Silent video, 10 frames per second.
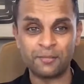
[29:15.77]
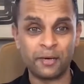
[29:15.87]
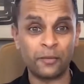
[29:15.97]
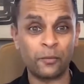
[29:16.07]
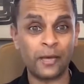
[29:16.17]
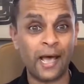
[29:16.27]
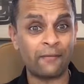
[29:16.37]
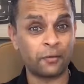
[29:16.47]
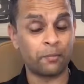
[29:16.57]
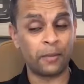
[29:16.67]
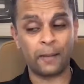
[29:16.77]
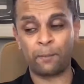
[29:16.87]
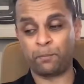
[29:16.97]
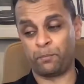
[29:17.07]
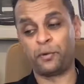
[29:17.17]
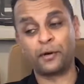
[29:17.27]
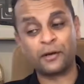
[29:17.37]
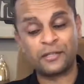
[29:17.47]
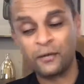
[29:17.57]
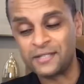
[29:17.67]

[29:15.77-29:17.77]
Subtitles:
but we have to like put ourselves